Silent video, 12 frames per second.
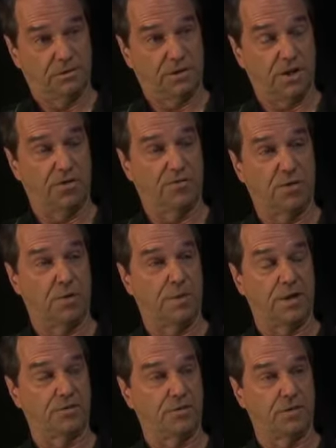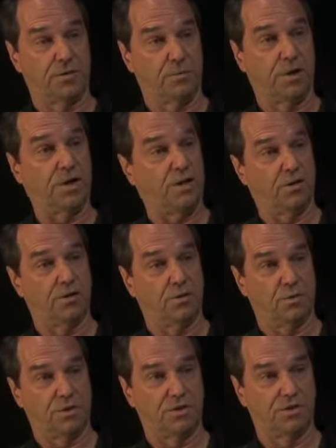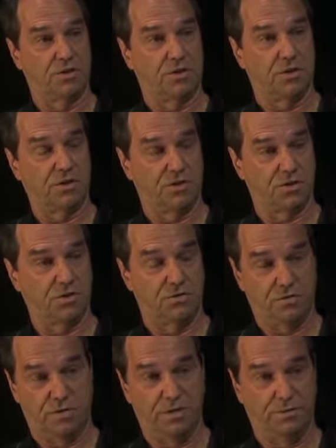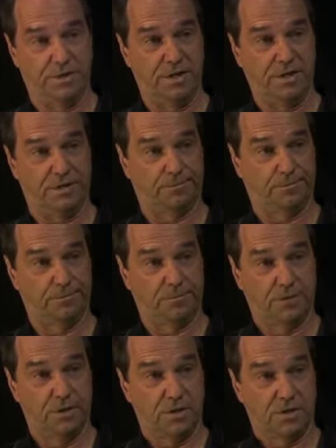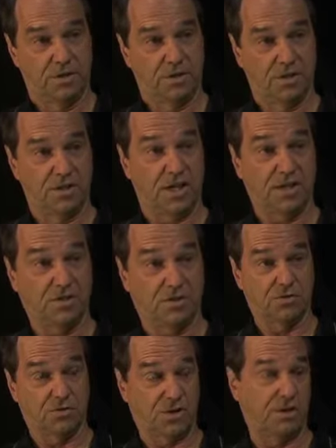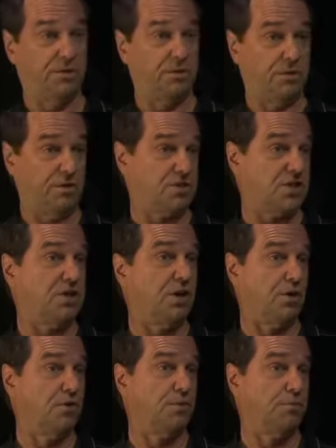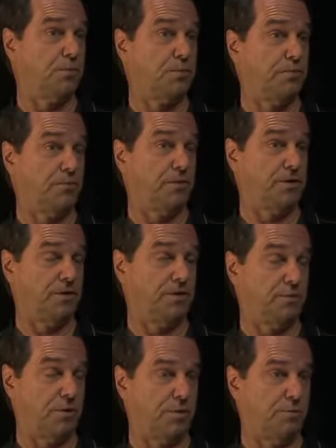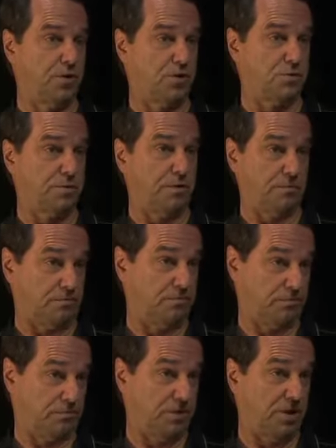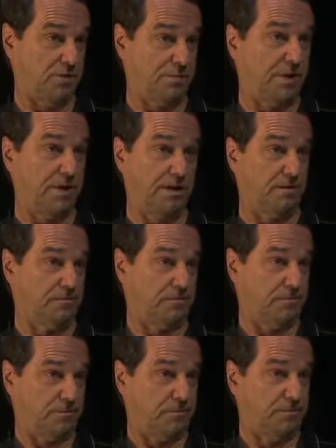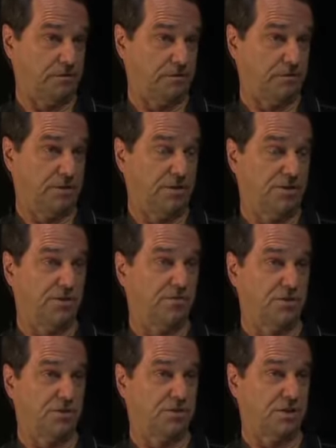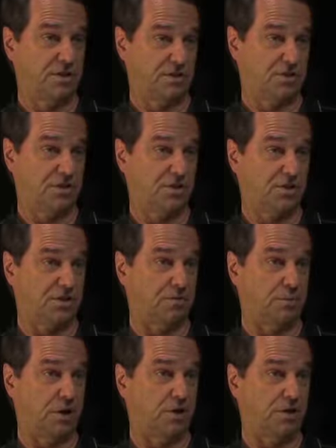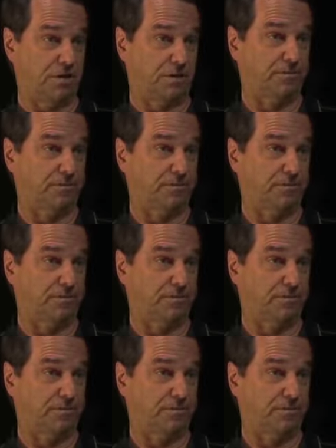careful about their money are the ones that are continuing to be a success. CEO and reimbursement does make a difference. It isn't just symbolic.